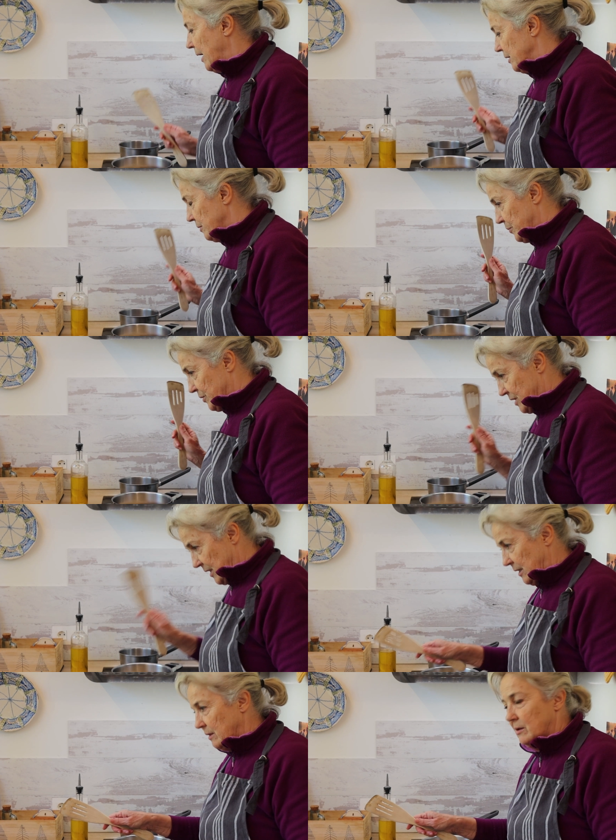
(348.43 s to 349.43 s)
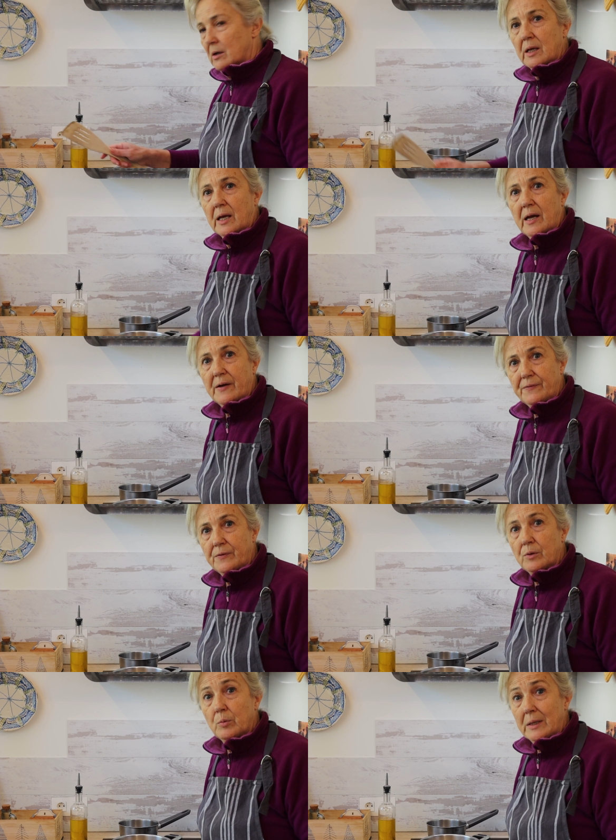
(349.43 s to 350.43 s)
And particularly
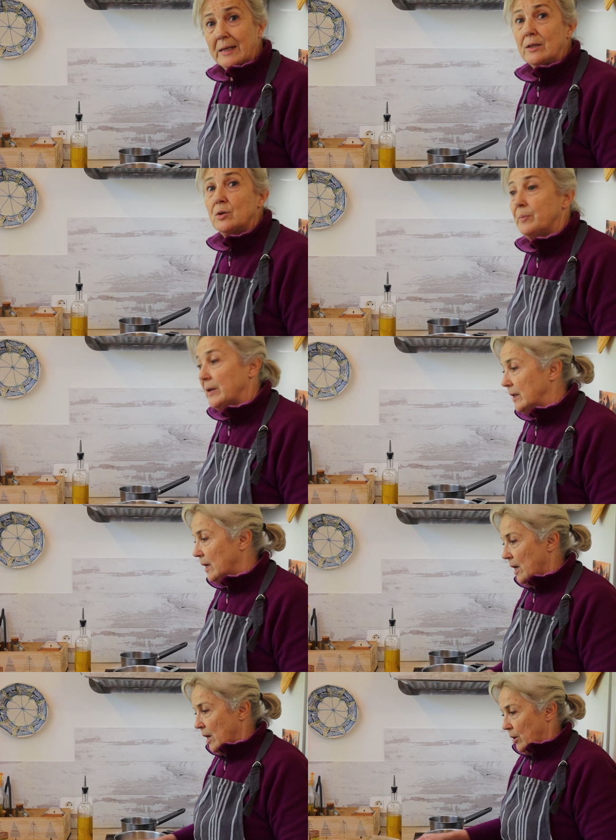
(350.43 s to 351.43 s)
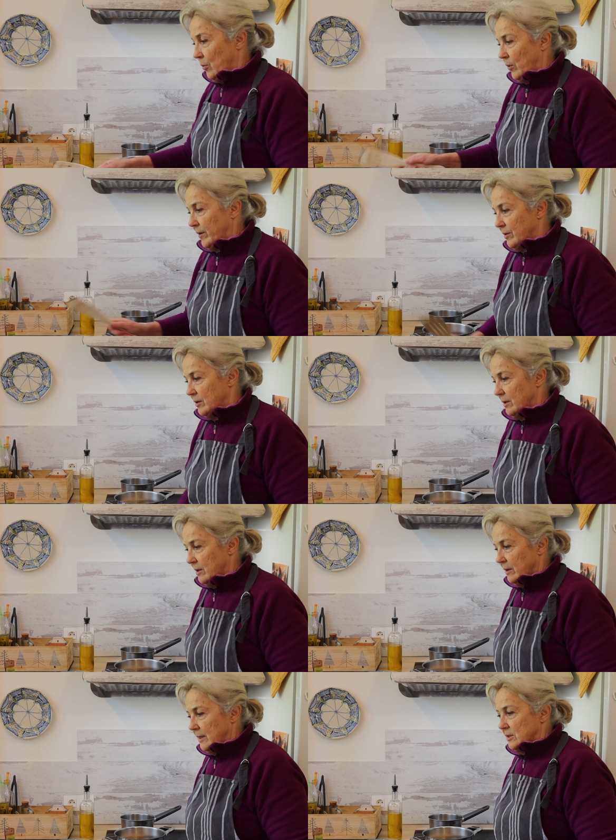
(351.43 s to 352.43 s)
careful will need to be with
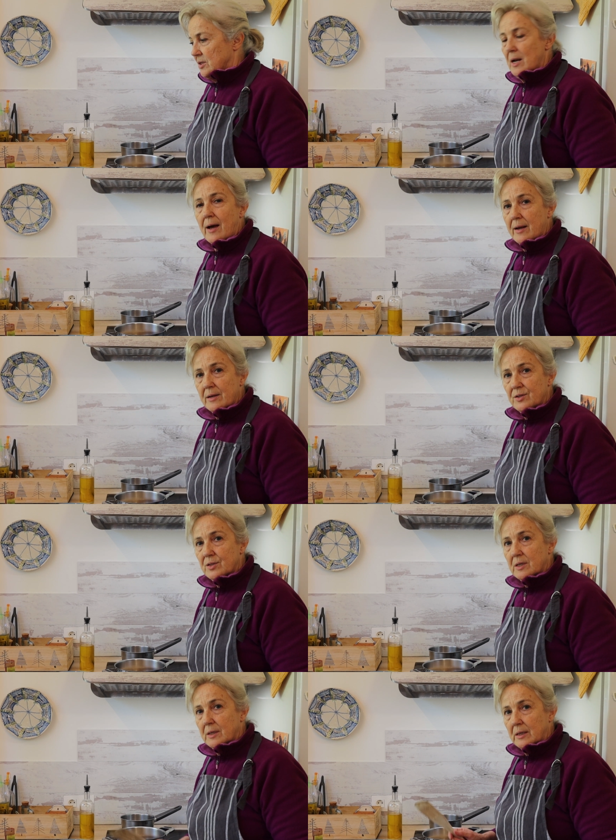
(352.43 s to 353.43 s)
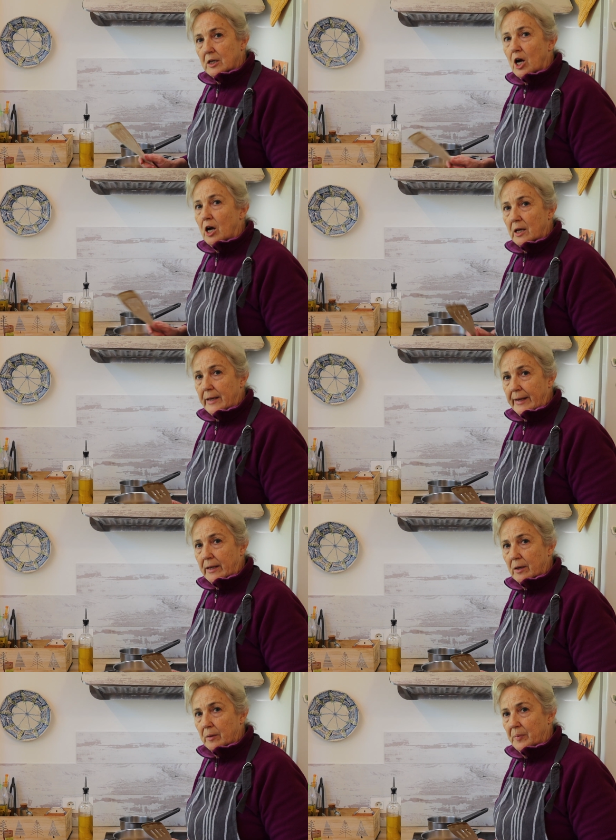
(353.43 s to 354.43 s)
the sliced
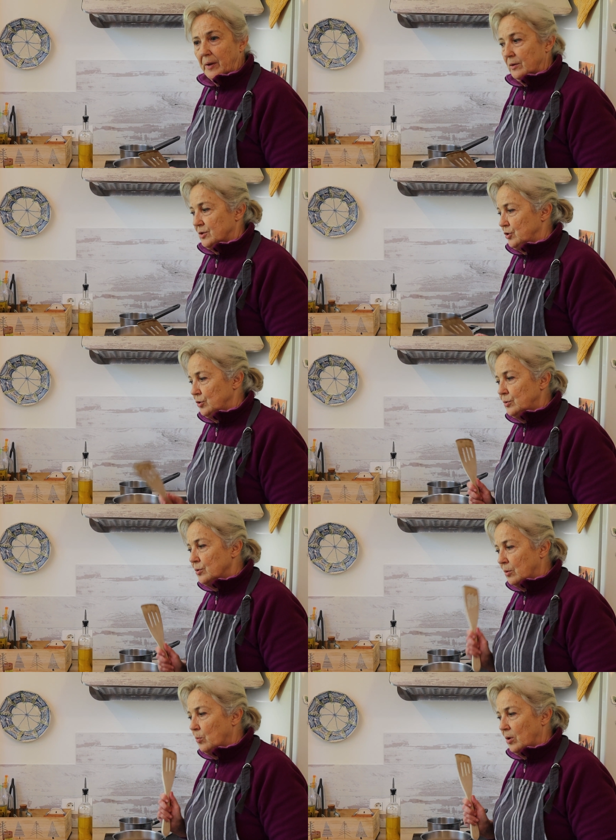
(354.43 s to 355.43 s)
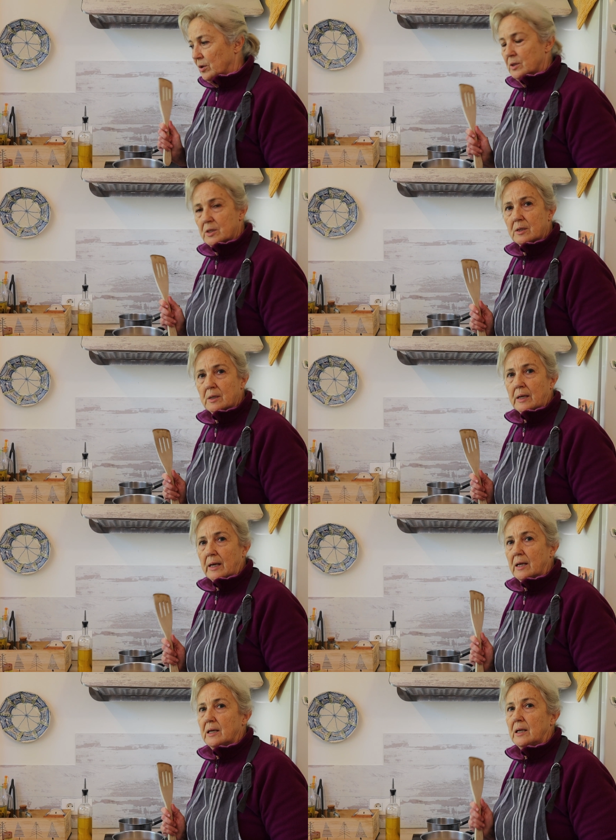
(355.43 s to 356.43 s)
garlic, because you don't want
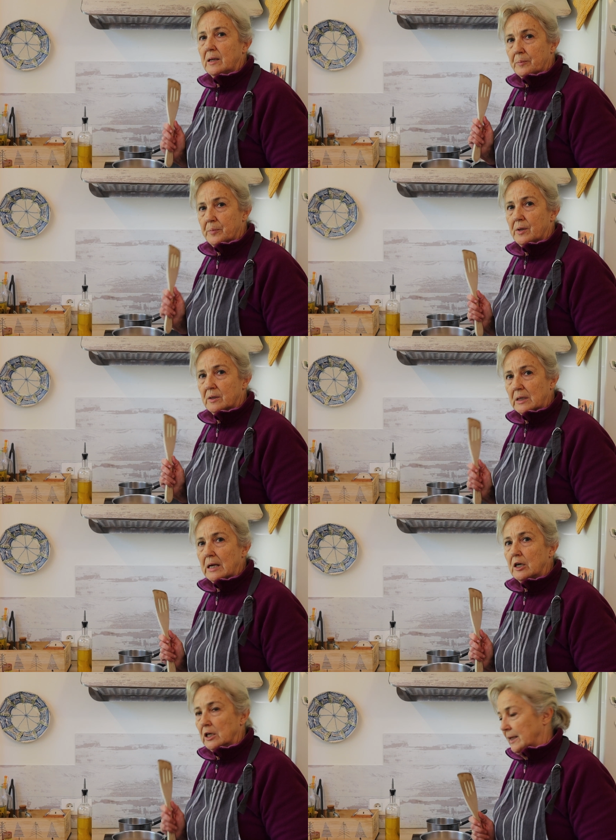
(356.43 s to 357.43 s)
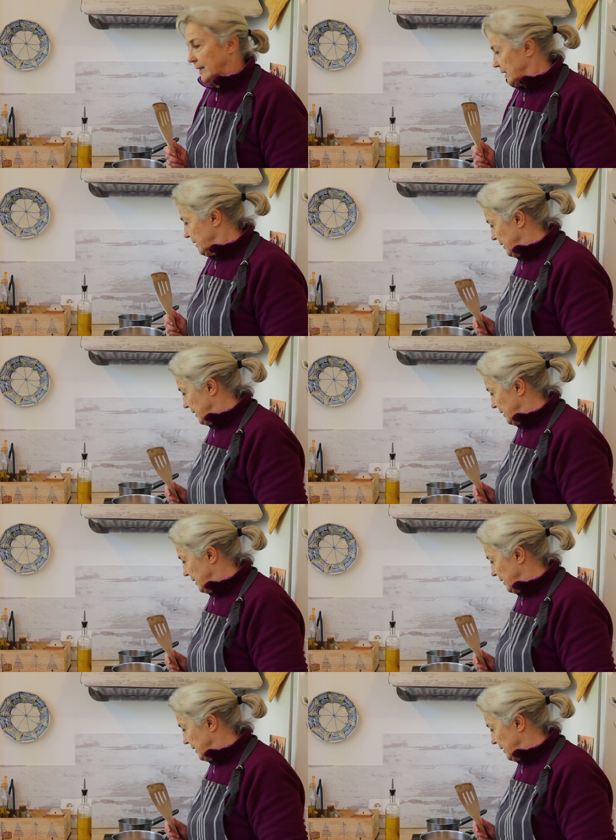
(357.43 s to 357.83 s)
any burnt garlic